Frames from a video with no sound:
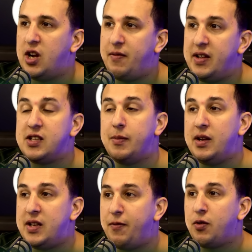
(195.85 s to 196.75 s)
I think it's going to be a
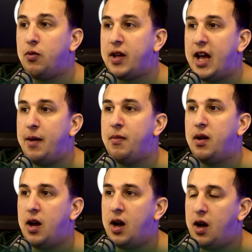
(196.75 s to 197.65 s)
difficult game
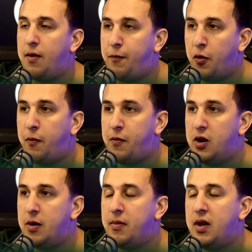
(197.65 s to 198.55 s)
for
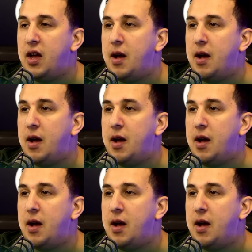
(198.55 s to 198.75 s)
Fulham,